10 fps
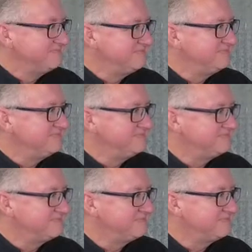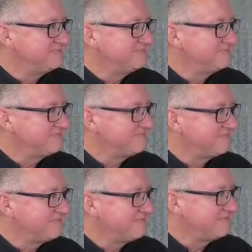
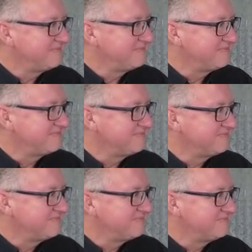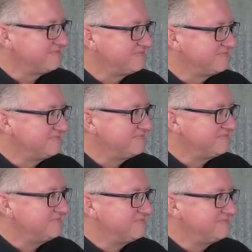
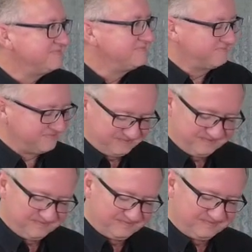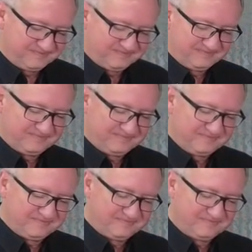
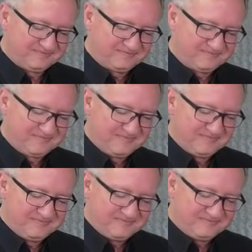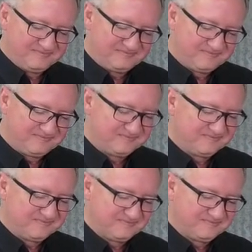
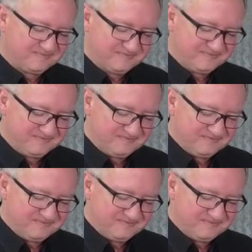[no speech]